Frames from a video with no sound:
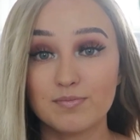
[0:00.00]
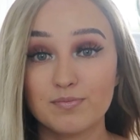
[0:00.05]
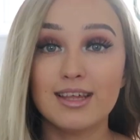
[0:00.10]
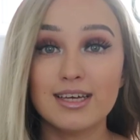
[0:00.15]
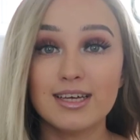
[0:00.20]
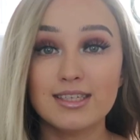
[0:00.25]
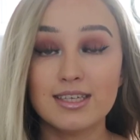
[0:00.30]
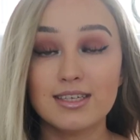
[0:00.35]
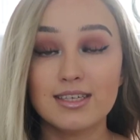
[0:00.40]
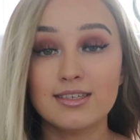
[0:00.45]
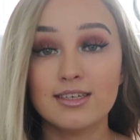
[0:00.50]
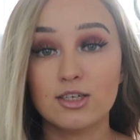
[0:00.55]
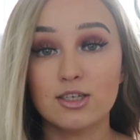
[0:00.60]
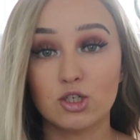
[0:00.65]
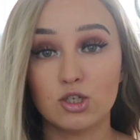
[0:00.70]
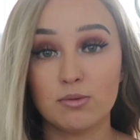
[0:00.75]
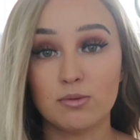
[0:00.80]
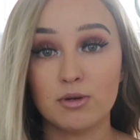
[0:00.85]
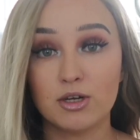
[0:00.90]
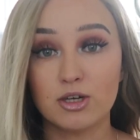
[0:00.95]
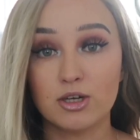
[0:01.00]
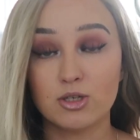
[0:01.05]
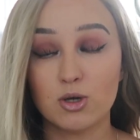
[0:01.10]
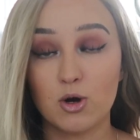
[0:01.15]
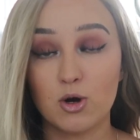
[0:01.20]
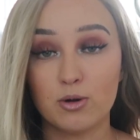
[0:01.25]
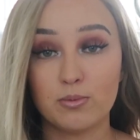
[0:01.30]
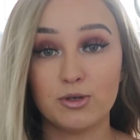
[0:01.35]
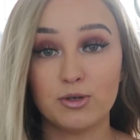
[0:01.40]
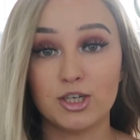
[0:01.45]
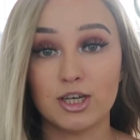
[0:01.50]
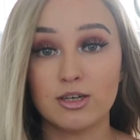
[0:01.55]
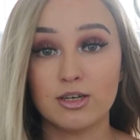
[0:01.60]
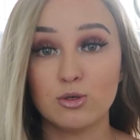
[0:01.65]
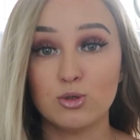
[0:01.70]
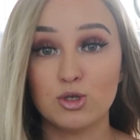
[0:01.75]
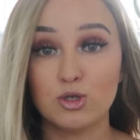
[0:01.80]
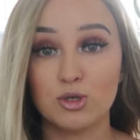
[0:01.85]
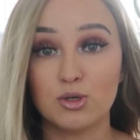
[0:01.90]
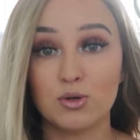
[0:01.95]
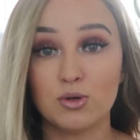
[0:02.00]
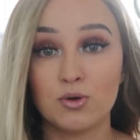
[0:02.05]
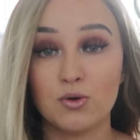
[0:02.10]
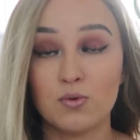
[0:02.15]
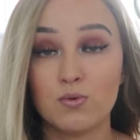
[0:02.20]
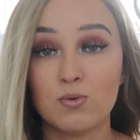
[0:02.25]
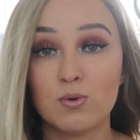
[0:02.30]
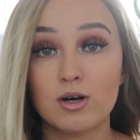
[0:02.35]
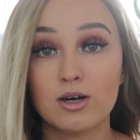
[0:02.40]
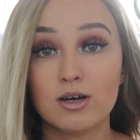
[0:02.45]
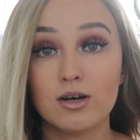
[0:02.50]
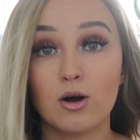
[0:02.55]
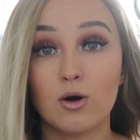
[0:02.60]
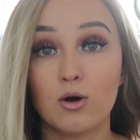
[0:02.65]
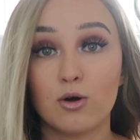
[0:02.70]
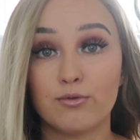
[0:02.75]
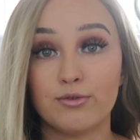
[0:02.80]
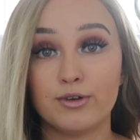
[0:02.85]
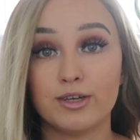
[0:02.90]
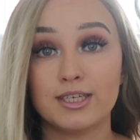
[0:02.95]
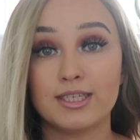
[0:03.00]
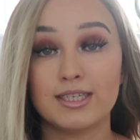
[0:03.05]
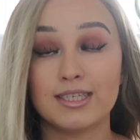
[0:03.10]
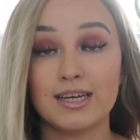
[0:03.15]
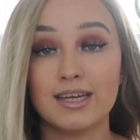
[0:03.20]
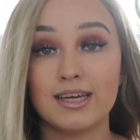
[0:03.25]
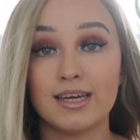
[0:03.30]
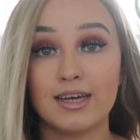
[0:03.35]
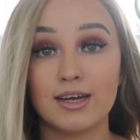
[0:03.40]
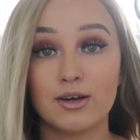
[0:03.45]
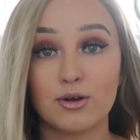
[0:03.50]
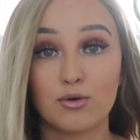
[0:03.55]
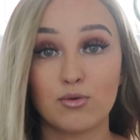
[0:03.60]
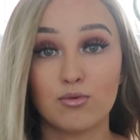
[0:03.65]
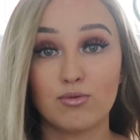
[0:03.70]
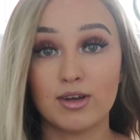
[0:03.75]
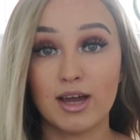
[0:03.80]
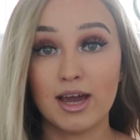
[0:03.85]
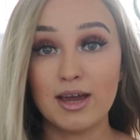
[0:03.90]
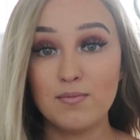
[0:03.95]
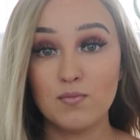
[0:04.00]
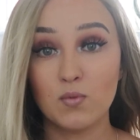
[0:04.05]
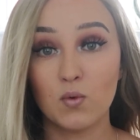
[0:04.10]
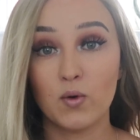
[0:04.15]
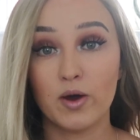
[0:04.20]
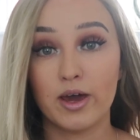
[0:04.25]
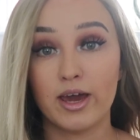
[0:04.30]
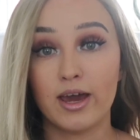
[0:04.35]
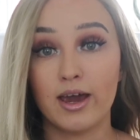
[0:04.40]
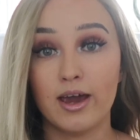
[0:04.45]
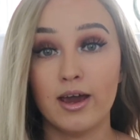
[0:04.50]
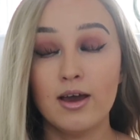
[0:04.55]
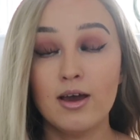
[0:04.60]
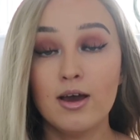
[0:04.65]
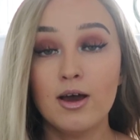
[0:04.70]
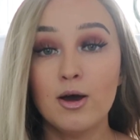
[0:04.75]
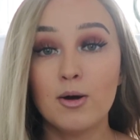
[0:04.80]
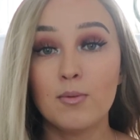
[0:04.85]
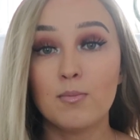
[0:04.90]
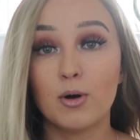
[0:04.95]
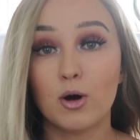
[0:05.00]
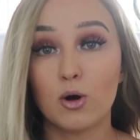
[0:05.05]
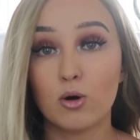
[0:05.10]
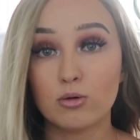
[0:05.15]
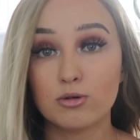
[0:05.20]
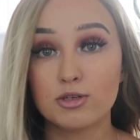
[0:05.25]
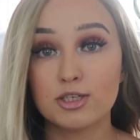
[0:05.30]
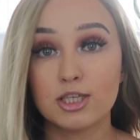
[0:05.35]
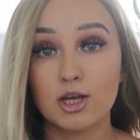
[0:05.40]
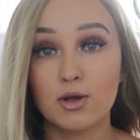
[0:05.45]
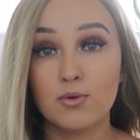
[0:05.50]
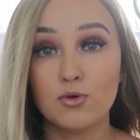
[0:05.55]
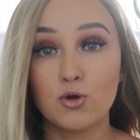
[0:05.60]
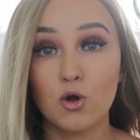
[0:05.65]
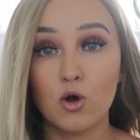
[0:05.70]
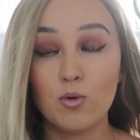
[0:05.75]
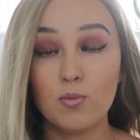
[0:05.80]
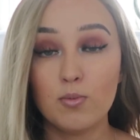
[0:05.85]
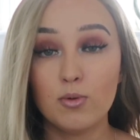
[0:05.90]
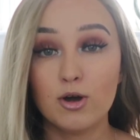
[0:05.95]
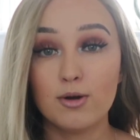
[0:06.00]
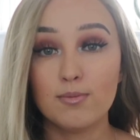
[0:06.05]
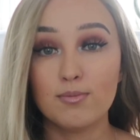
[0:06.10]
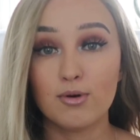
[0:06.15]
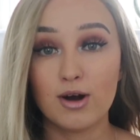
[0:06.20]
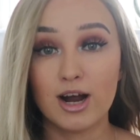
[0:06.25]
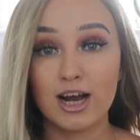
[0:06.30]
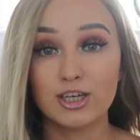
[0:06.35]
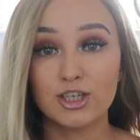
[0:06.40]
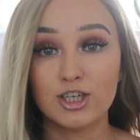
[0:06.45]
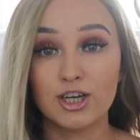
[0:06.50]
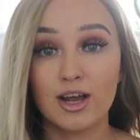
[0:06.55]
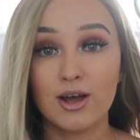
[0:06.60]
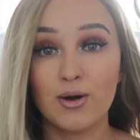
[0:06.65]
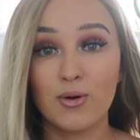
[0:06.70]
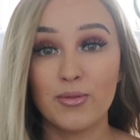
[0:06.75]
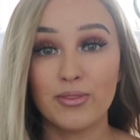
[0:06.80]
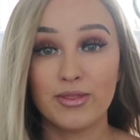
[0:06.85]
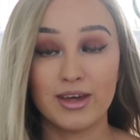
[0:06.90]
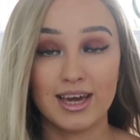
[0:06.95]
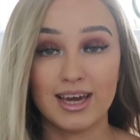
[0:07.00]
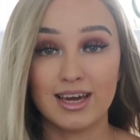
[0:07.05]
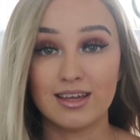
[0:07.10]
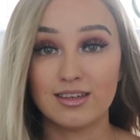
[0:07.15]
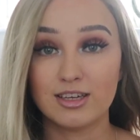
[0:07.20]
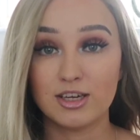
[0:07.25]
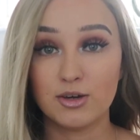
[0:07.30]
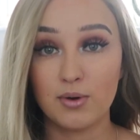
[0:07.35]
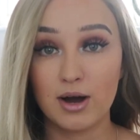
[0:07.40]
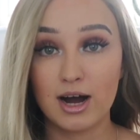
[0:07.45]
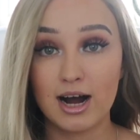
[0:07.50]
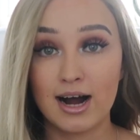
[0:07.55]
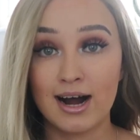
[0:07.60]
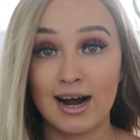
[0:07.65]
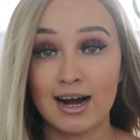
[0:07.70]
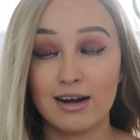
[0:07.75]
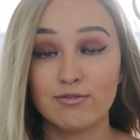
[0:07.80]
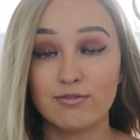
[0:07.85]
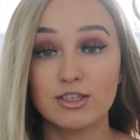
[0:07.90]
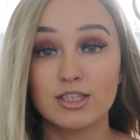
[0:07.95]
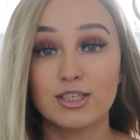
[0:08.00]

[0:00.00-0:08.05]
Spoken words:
This is an extremely good option to obviously create more hair, but also not put pressure on the hair that you have.